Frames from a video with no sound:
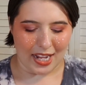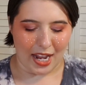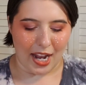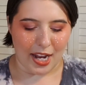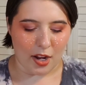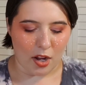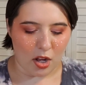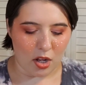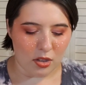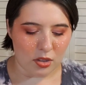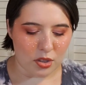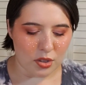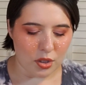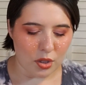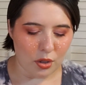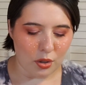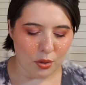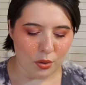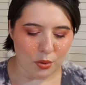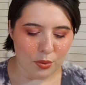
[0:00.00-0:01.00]
I
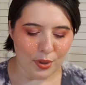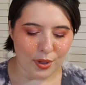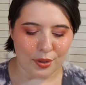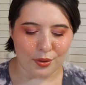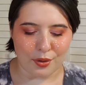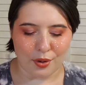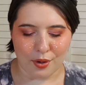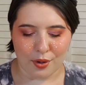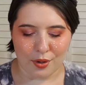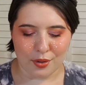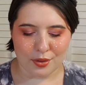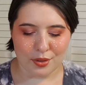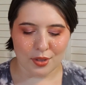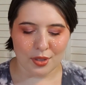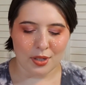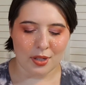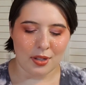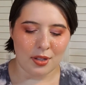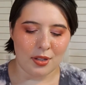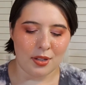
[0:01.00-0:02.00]
also
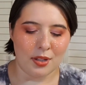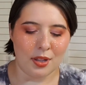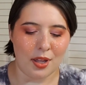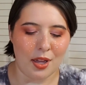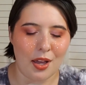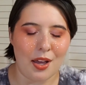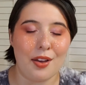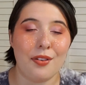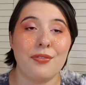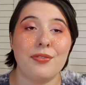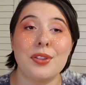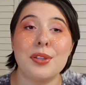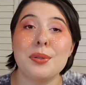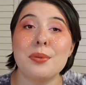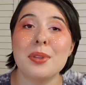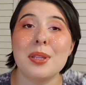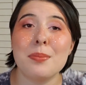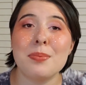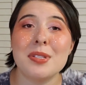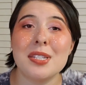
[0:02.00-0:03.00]
got a few
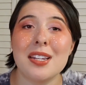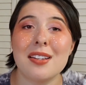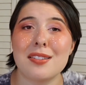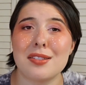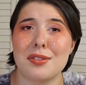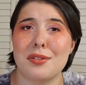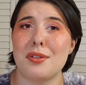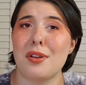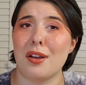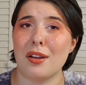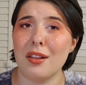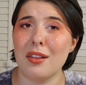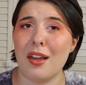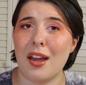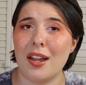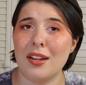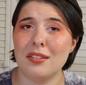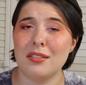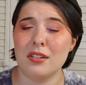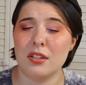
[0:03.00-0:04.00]
lipsticks, not a
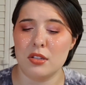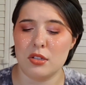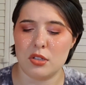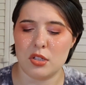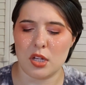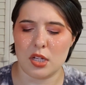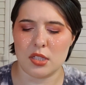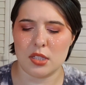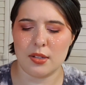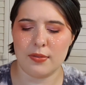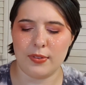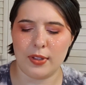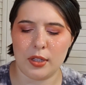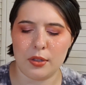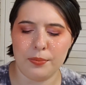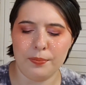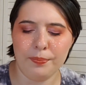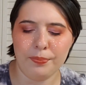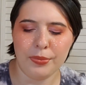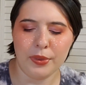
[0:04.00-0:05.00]
lot, just a
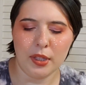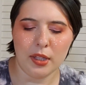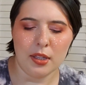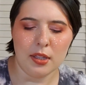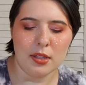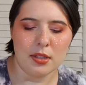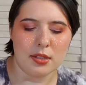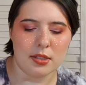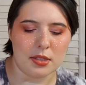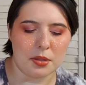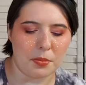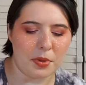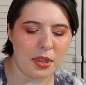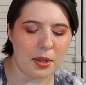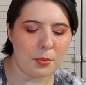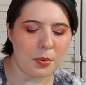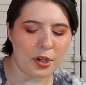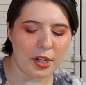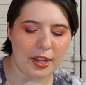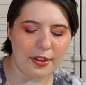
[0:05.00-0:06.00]
few. Some of
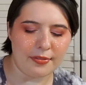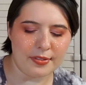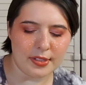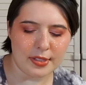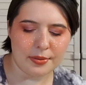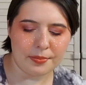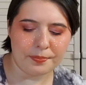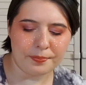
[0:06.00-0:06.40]
them were gifts.